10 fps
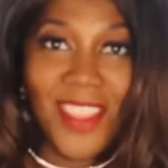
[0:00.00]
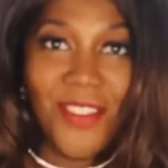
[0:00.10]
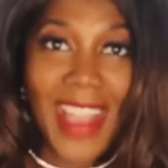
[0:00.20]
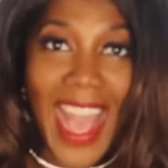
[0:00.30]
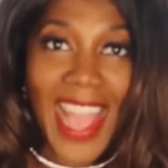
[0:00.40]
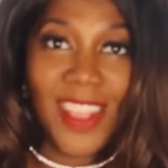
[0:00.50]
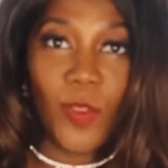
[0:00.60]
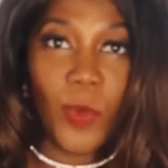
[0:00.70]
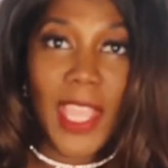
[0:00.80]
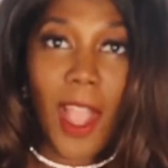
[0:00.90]
you
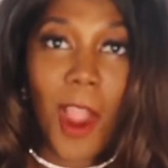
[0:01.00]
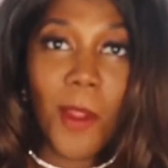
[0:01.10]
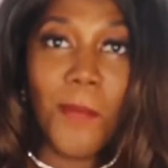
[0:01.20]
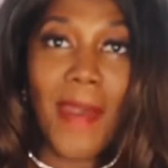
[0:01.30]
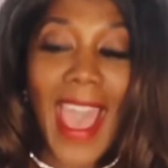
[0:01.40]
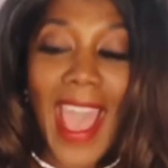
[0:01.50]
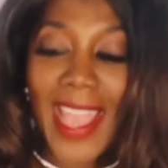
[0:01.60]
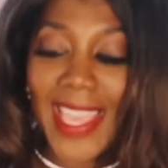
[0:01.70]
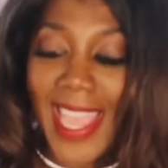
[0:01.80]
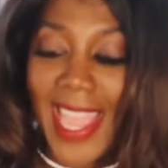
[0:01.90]
guys, we are
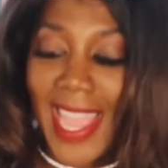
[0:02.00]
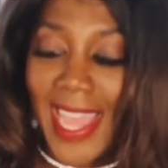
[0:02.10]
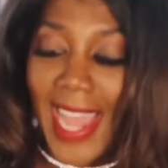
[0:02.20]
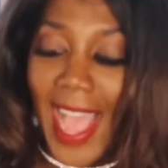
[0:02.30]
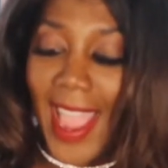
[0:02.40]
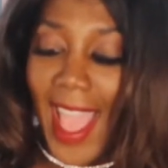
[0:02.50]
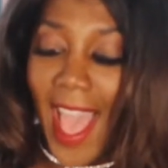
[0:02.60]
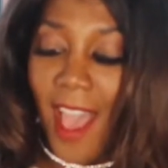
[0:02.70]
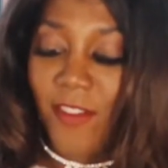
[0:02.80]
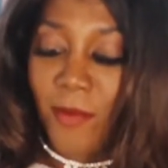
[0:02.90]
back, and I
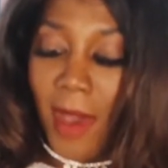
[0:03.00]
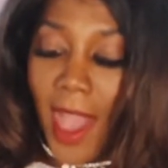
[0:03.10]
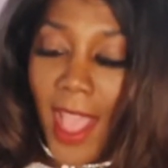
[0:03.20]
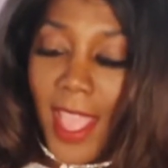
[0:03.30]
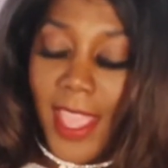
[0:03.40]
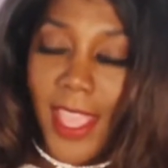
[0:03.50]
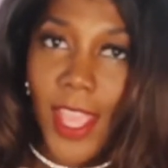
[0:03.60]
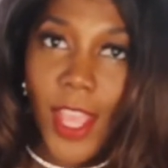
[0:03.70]
have my